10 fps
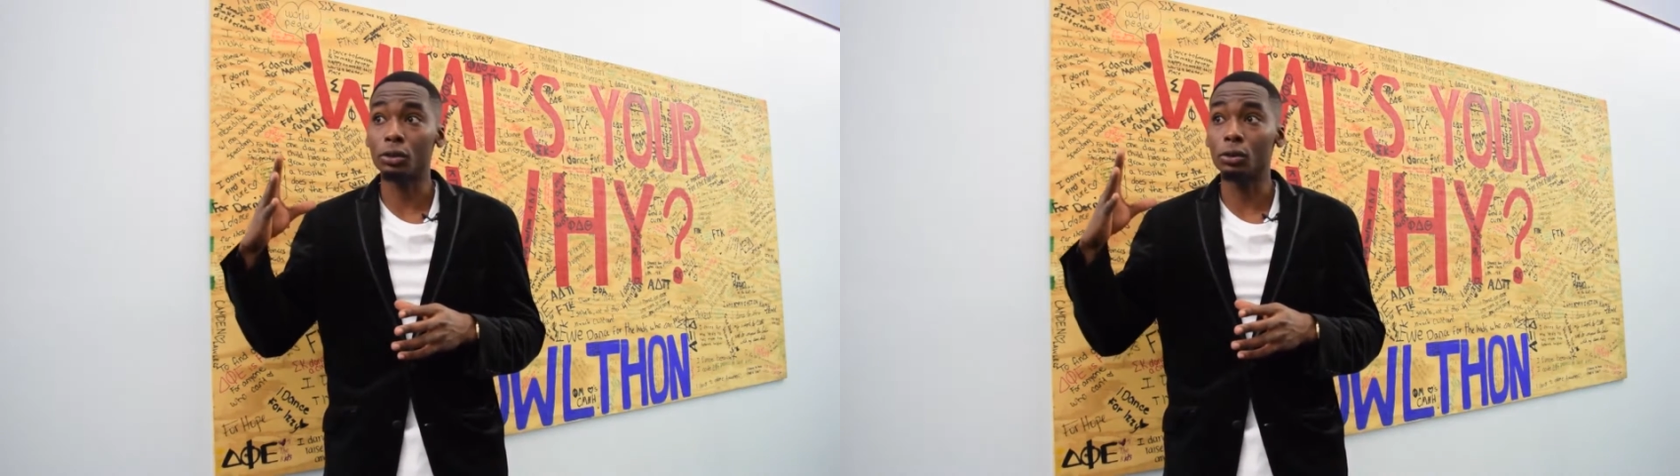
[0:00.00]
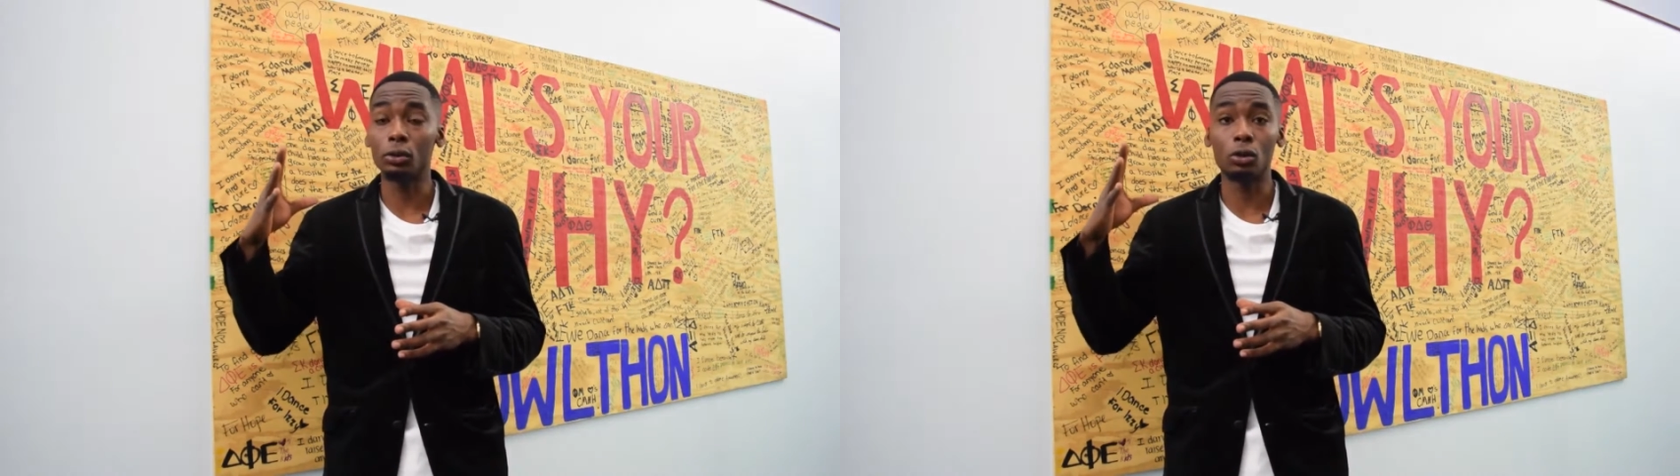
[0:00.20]

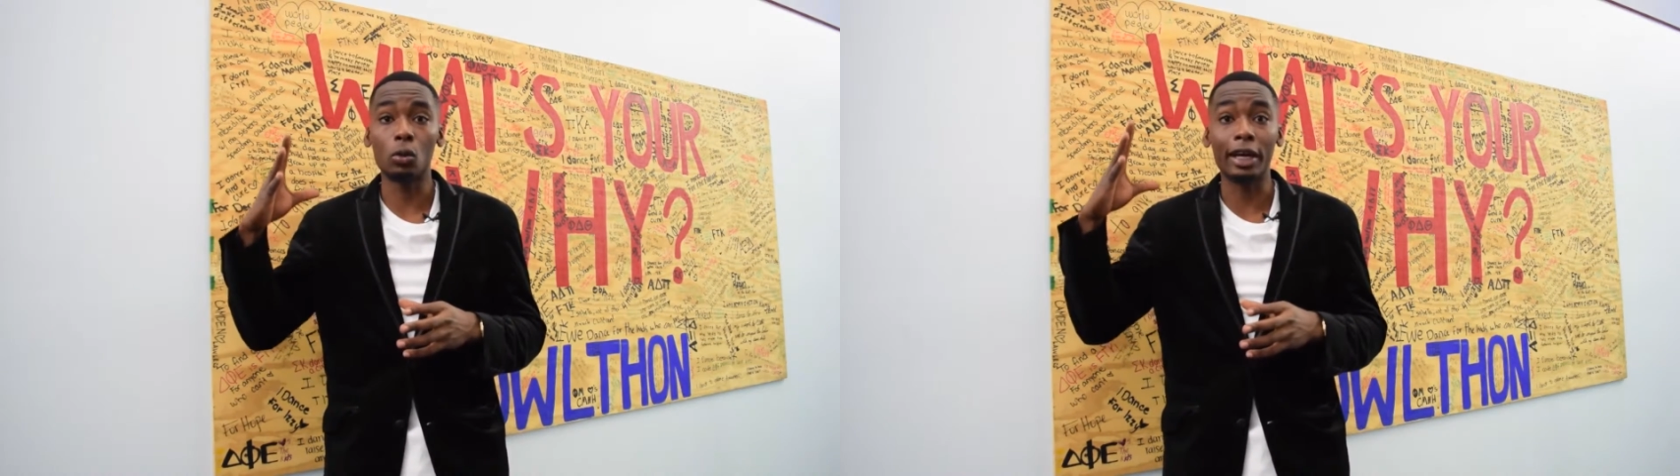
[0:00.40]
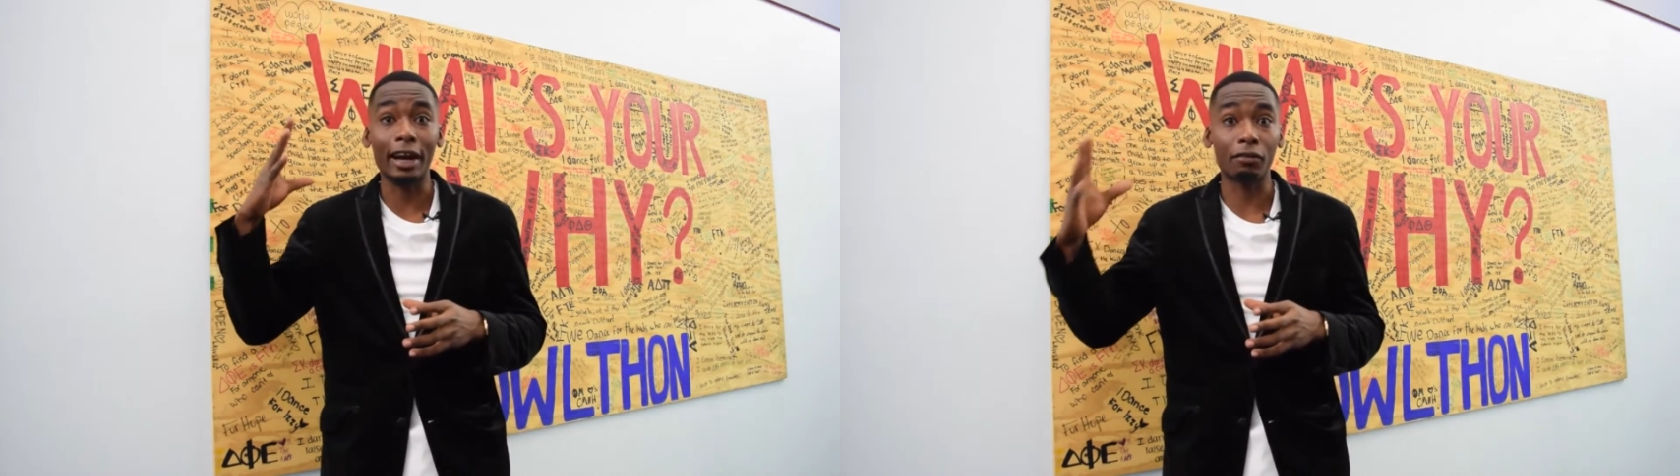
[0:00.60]
do
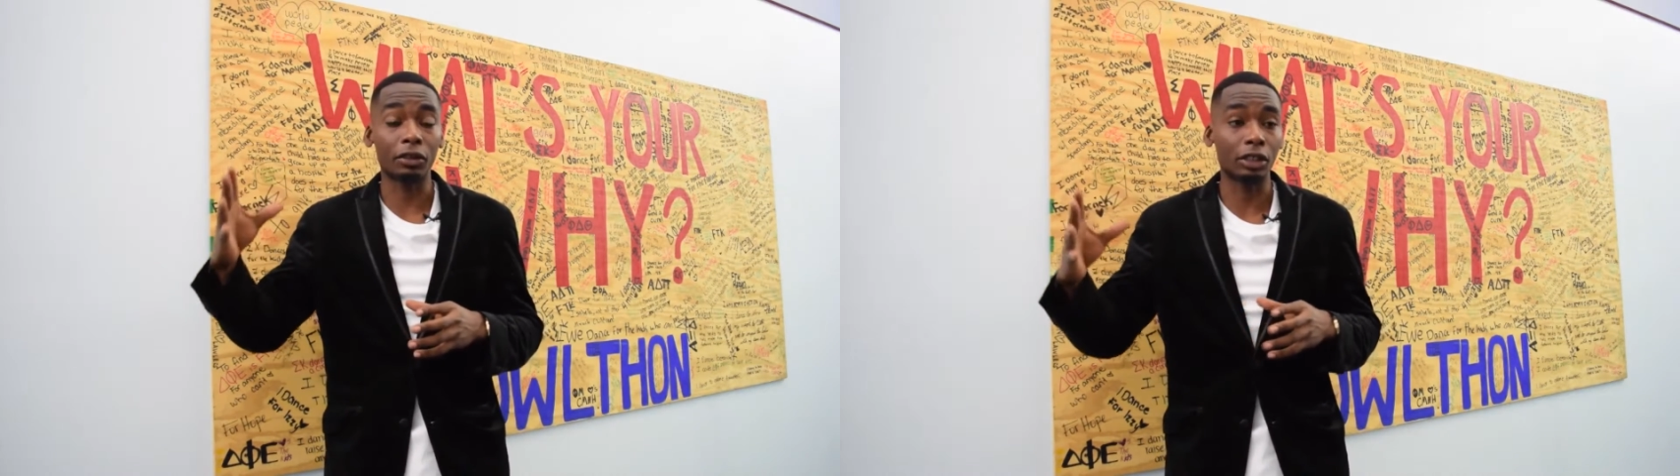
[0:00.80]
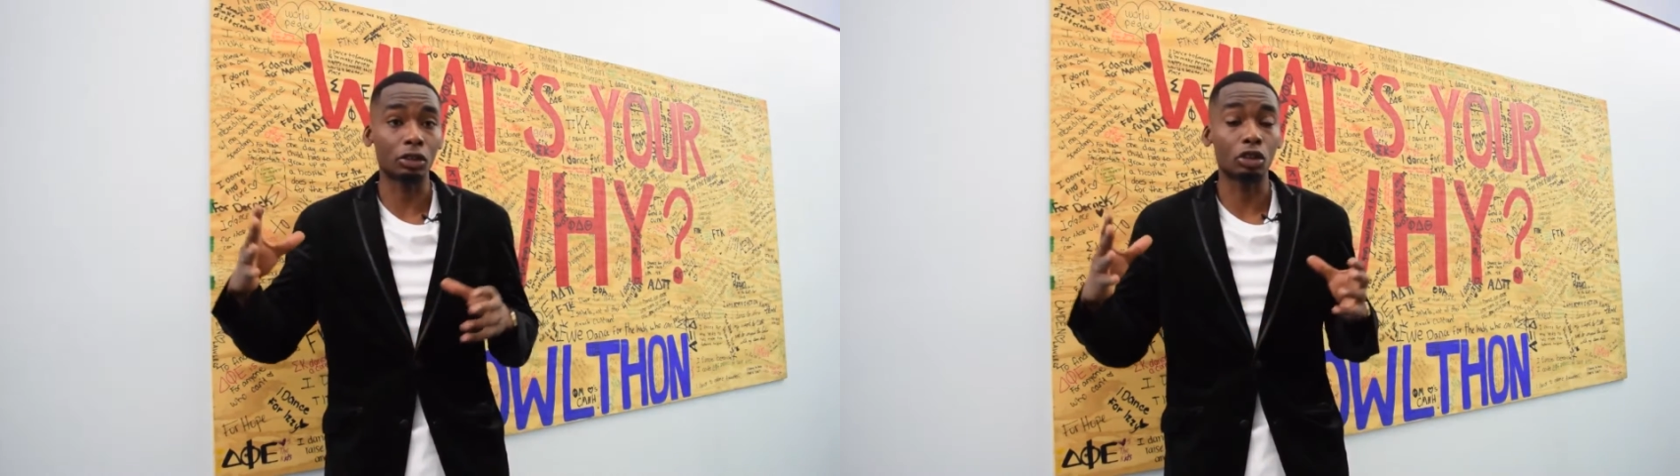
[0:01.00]

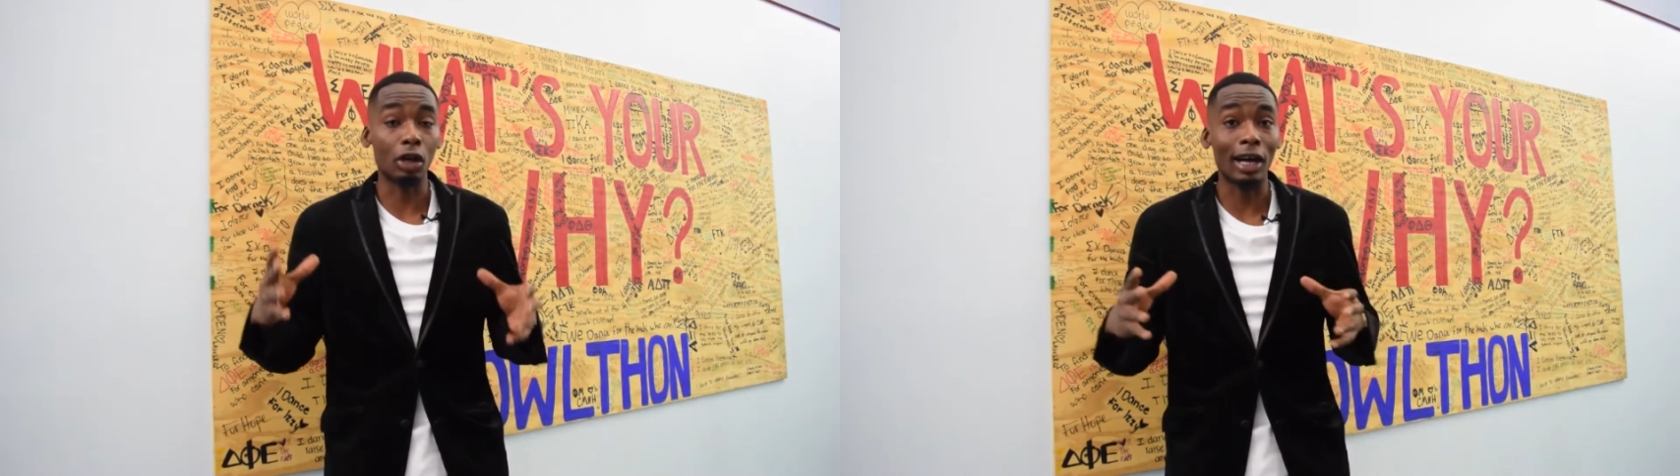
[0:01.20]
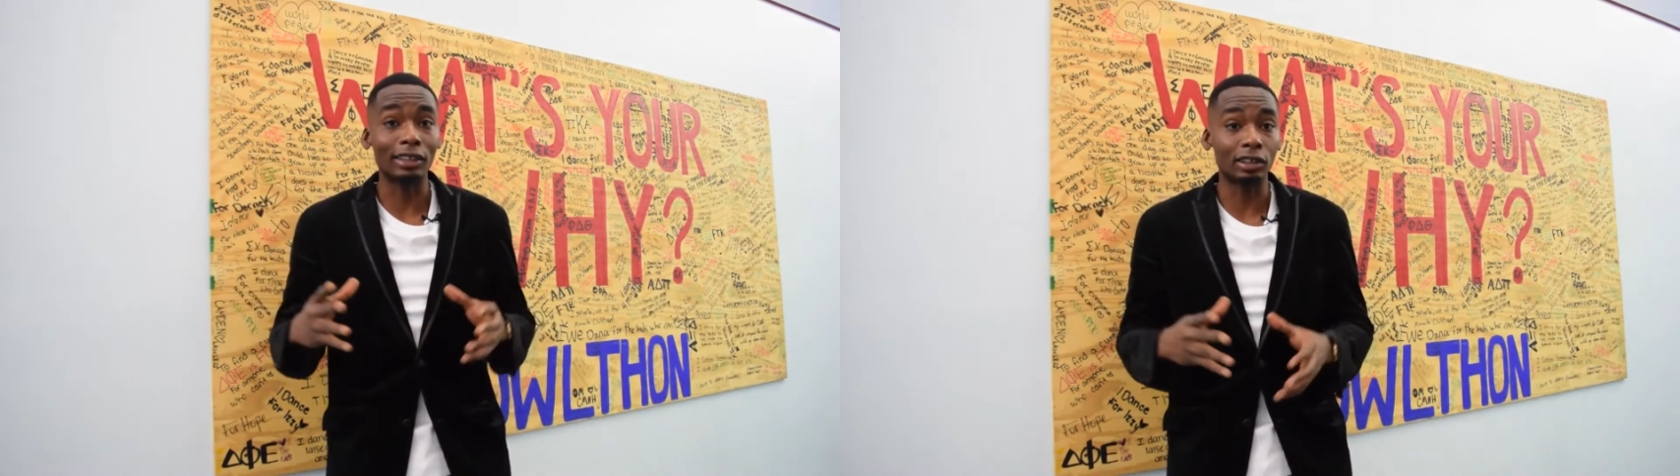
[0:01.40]
whatever that you're
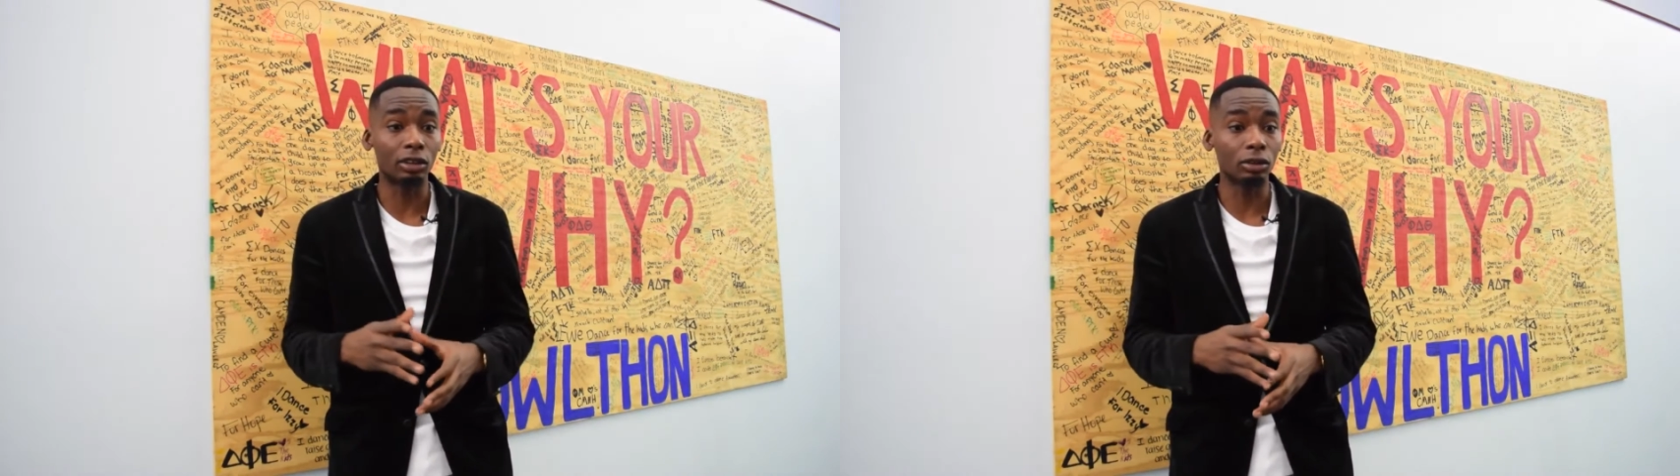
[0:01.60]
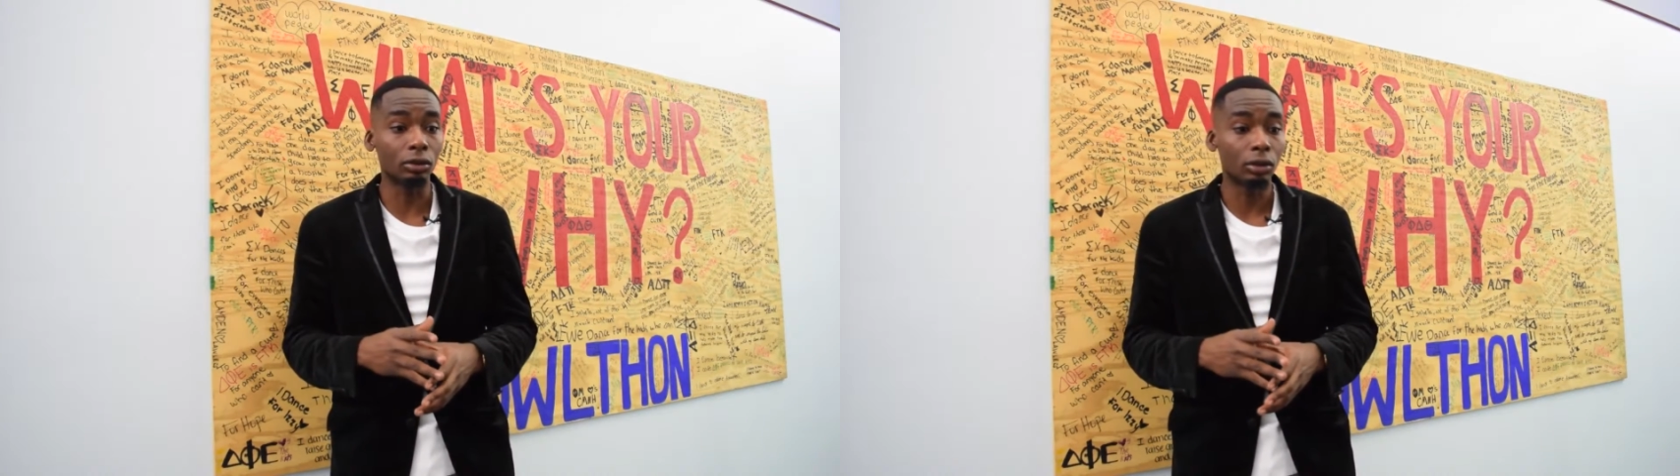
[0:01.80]
trying to
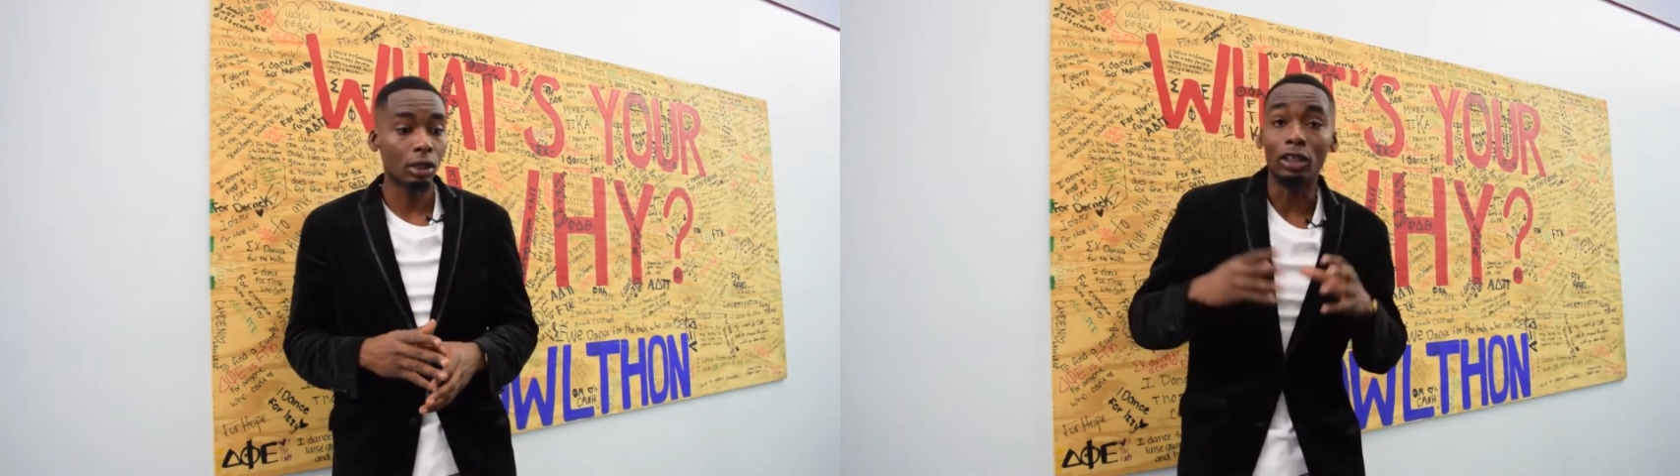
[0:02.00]
do.